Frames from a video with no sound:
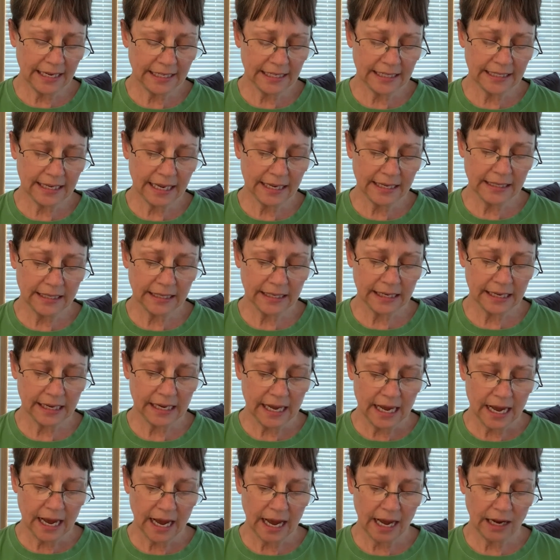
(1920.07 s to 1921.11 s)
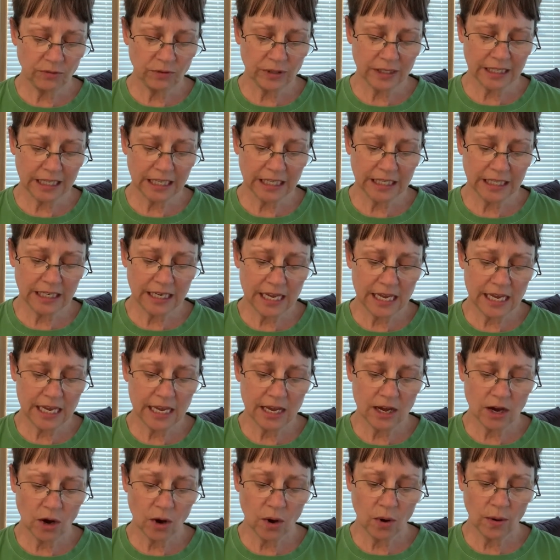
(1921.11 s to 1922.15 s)
suddenly I was the
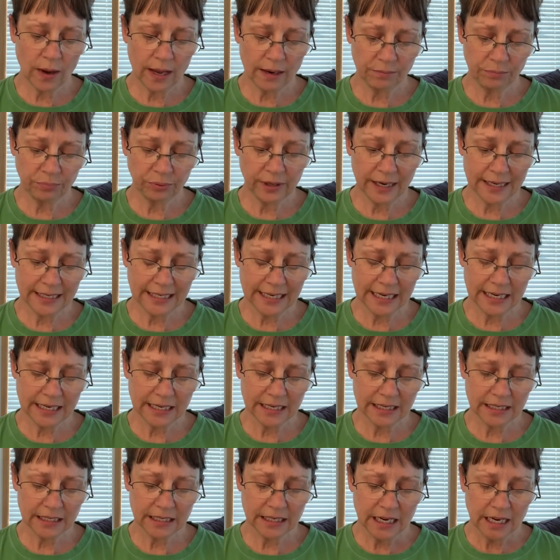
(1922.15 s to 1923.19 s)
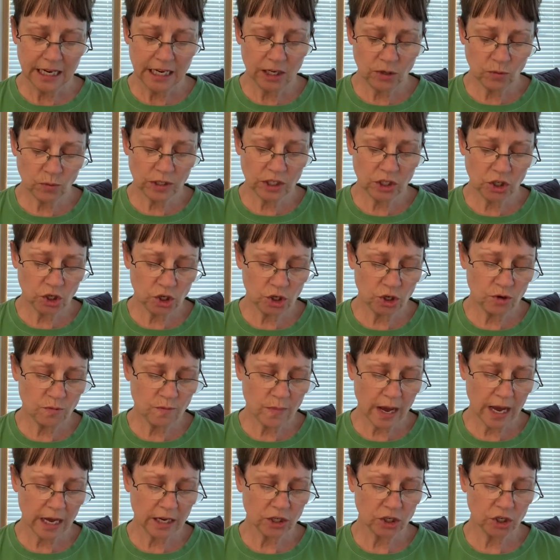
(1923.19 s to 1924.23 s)
CEO and president. It was too
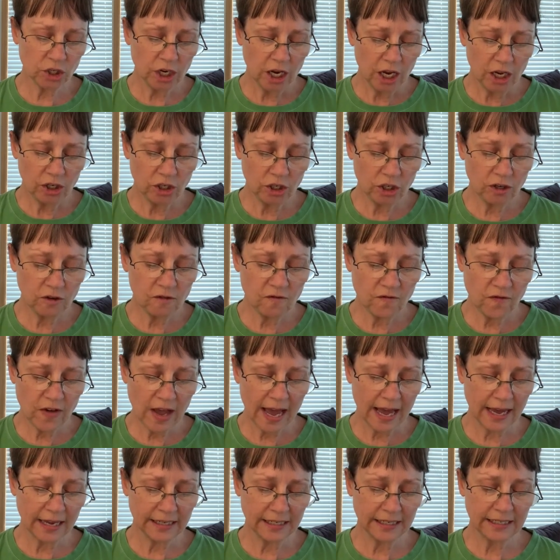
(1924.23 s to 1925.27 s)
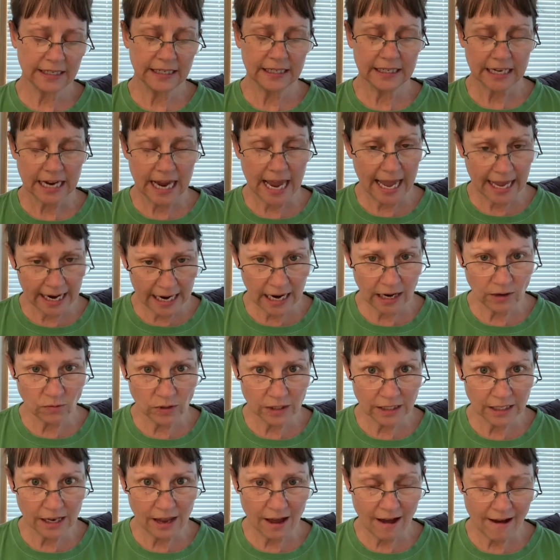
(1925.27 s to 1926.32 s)
much, too fast, and I
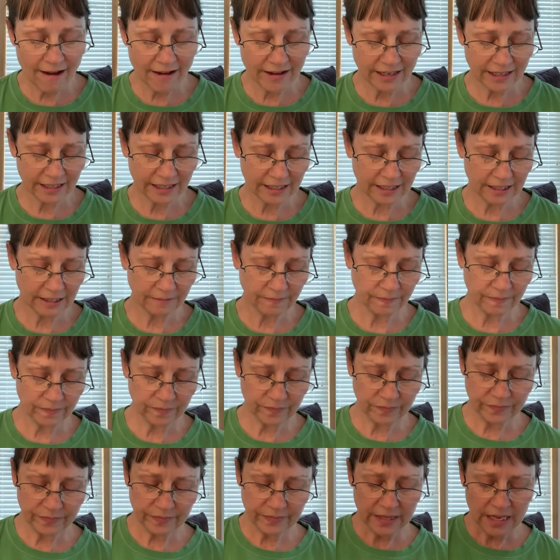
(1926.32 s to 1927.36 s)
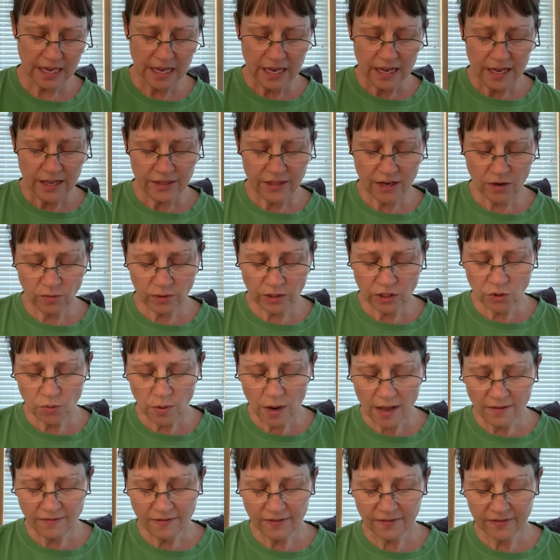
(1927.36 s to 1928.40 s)
was lost. There were
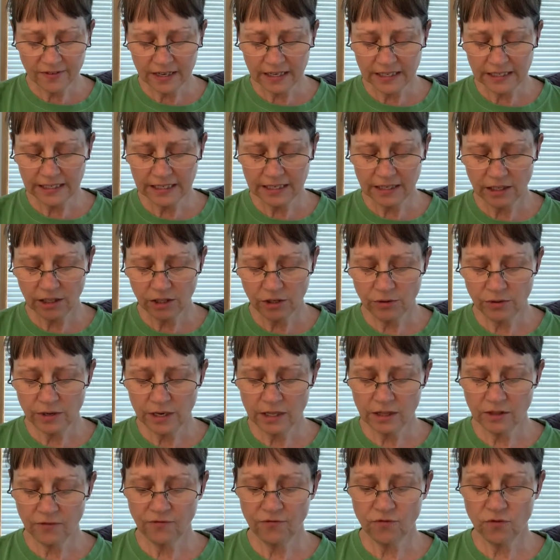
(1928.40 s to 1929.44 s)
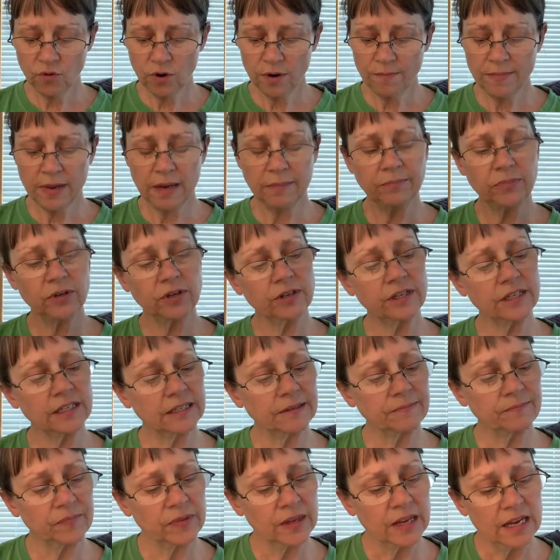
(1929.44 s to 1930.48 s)
12 of us, including the 4 members
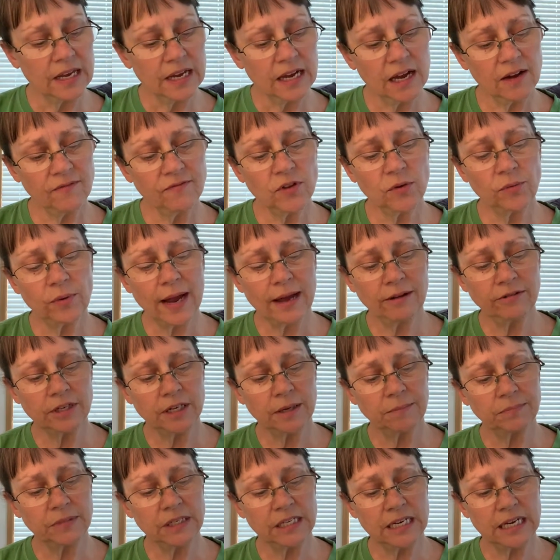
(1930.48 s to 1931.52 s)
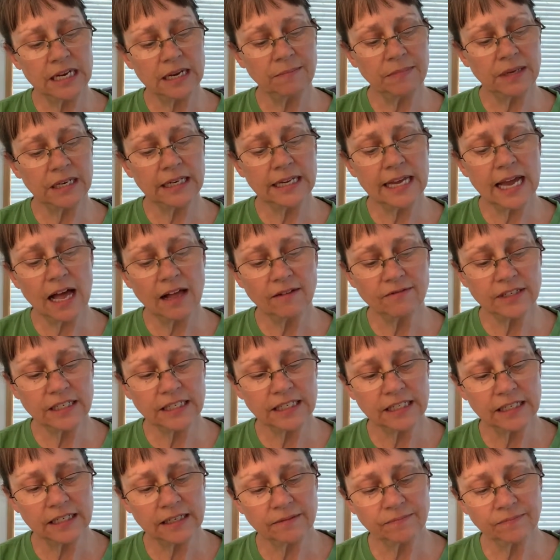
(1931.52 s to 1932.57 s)
of the Roundup team in
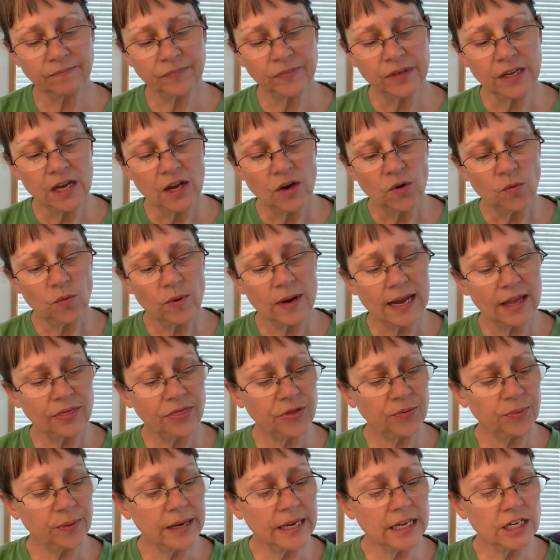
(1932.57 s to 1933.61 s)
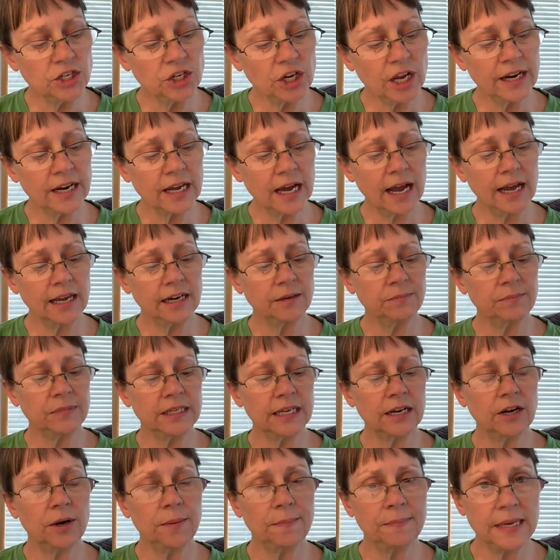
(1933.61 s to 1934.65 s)
Galveston. We had 3 agenda items
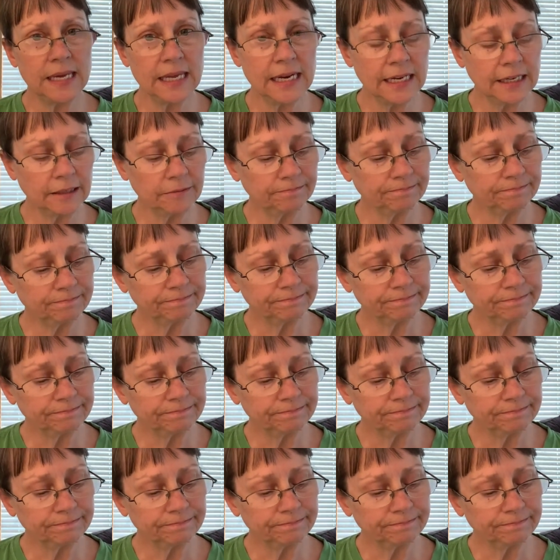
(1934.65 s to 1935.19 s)
at our meeting.